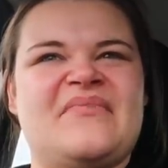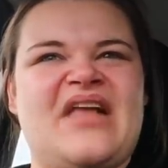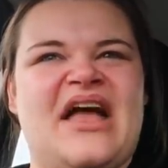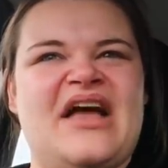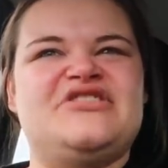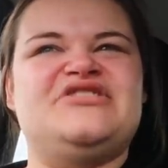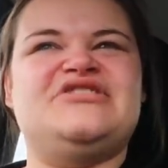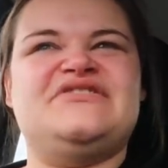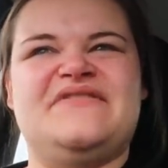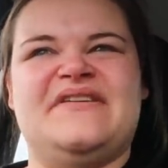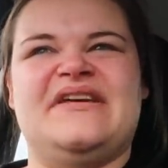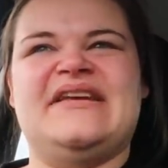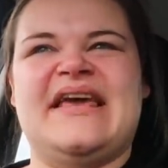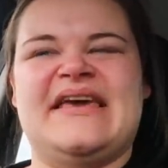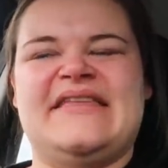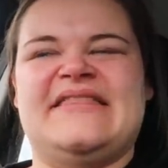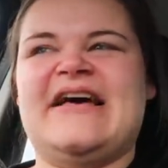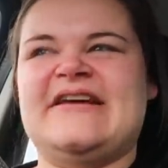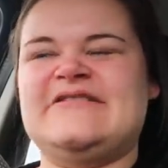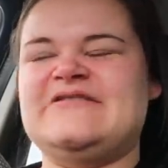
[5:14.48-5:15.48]
I just feel
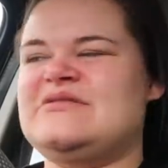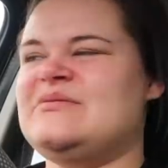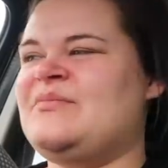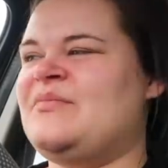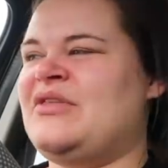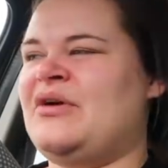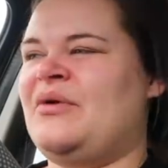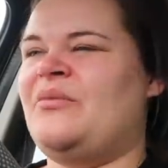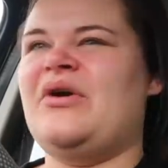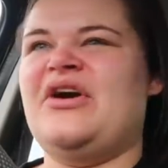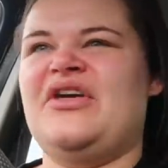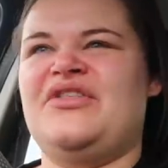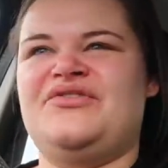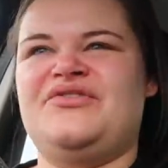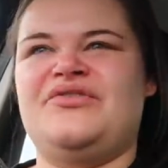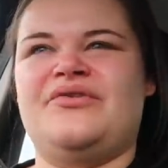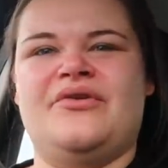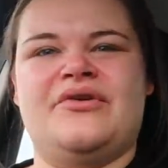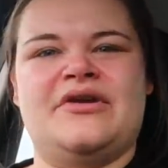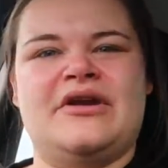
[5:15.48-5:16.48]
like that's something worth
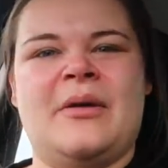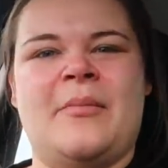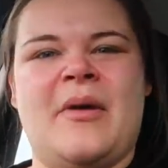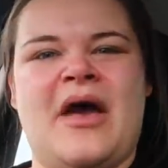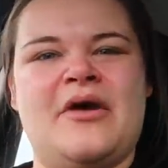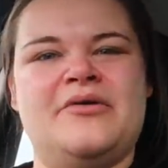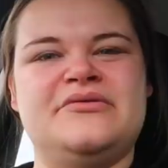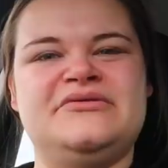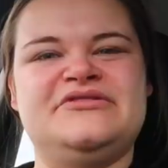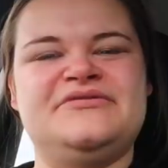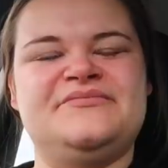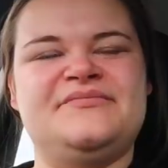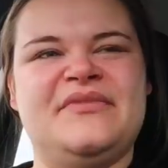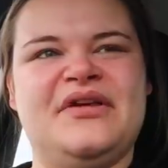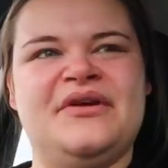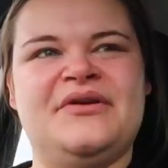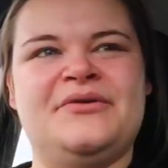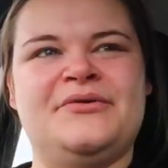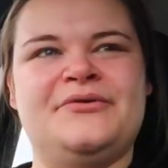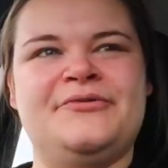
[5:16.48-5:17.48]
talking about,
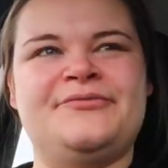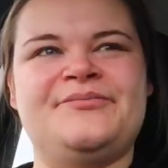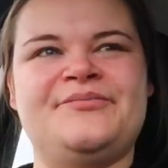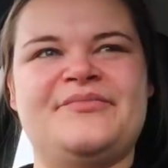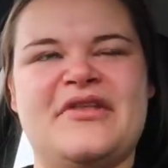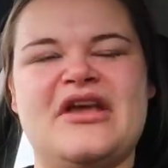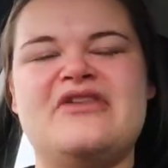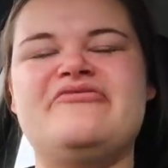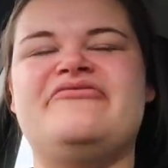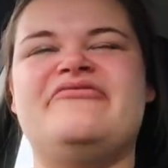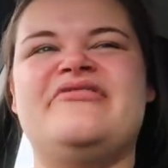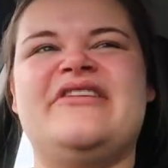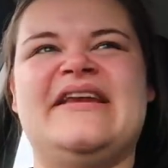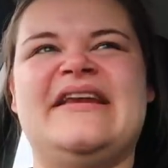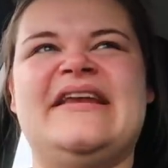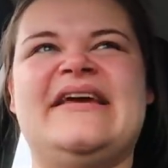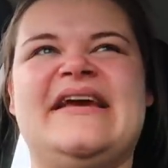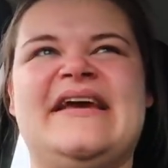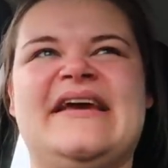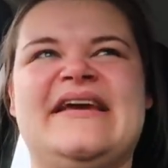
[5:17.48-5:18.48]
you know? It
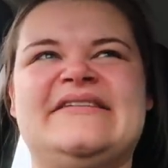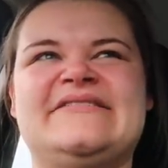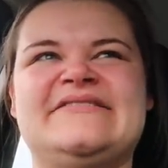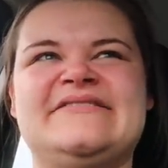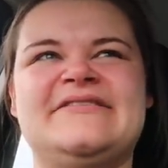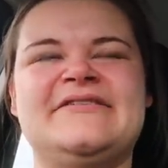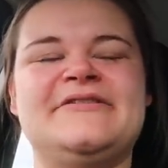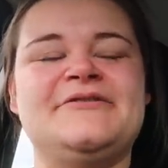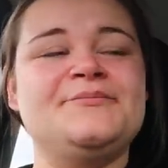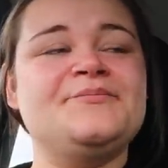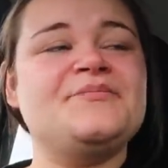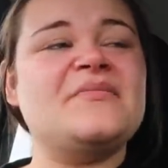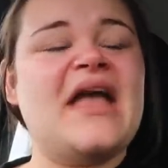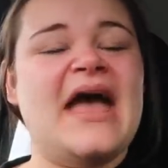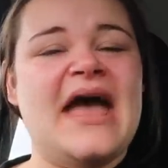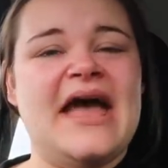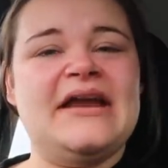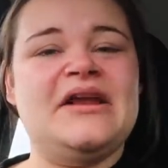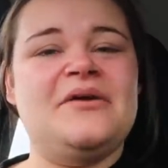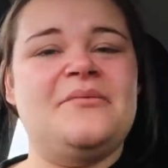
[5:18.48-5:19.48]
really is.
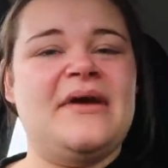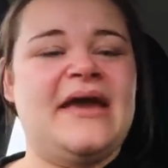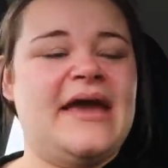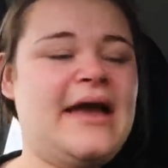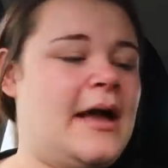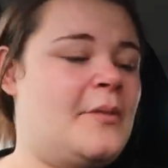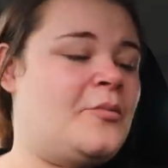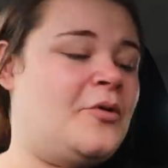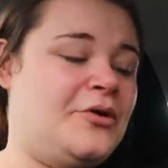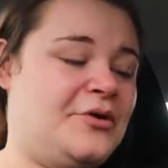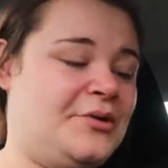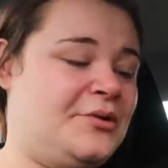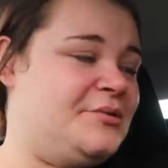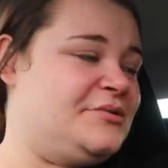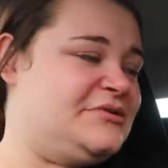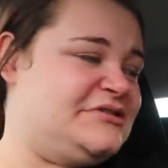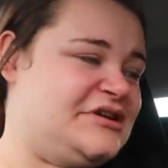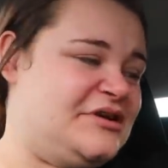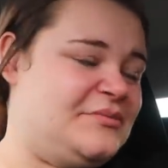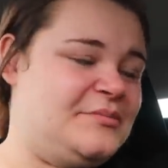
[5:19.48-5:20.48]
Anyway, I'm gonna
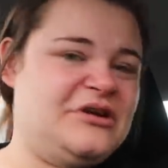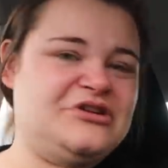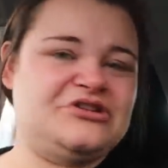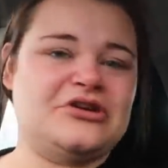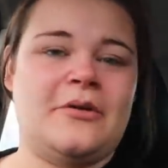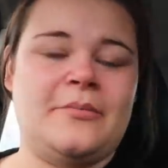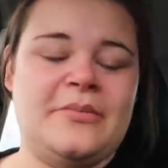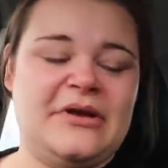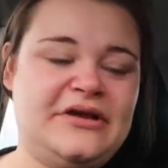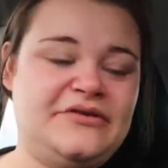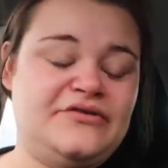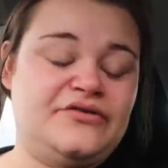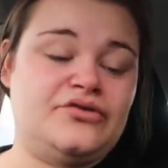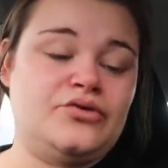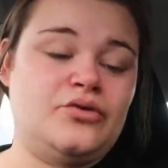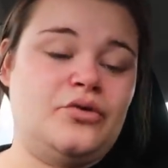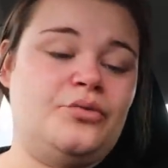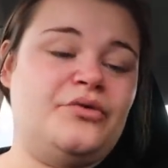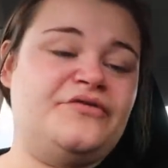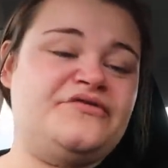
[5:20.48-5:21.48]
go and do me shopping.
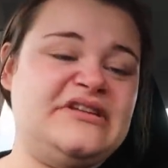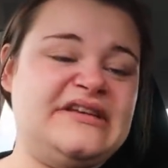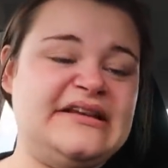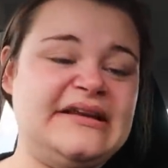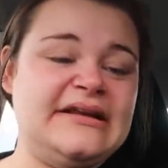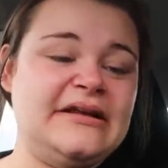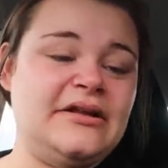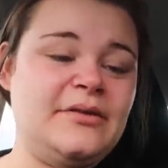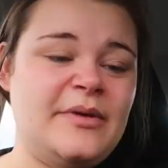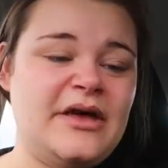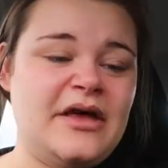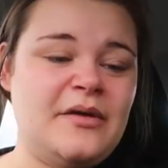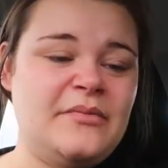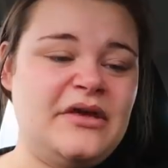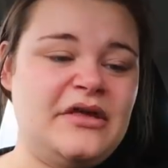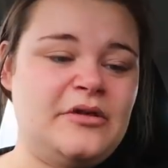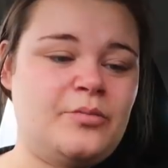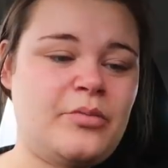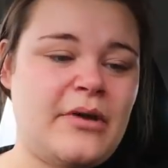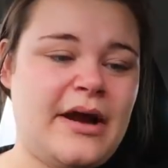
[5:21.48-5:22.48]
So we've did a little bit of
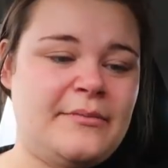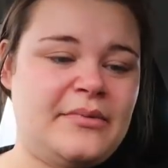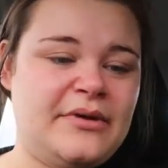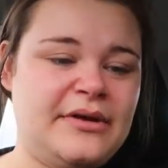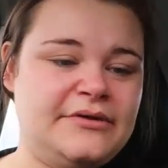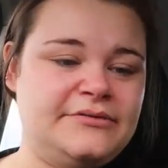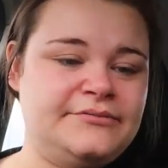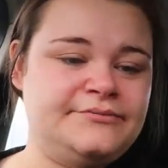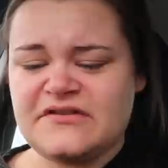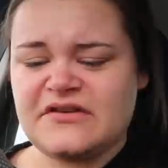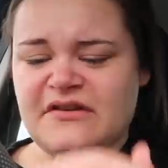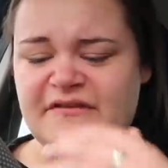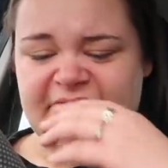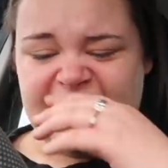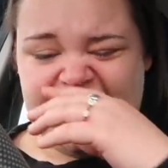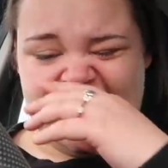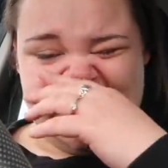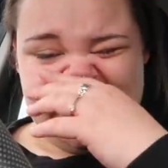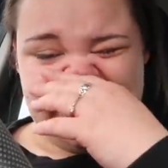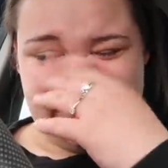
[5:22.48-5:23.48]
meal prepping. Sorry,
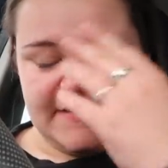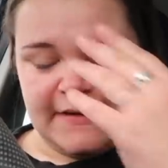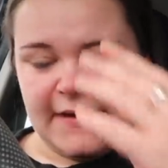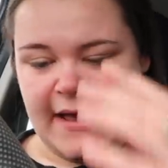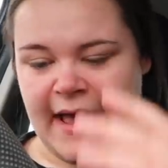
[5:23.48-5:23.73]
guys.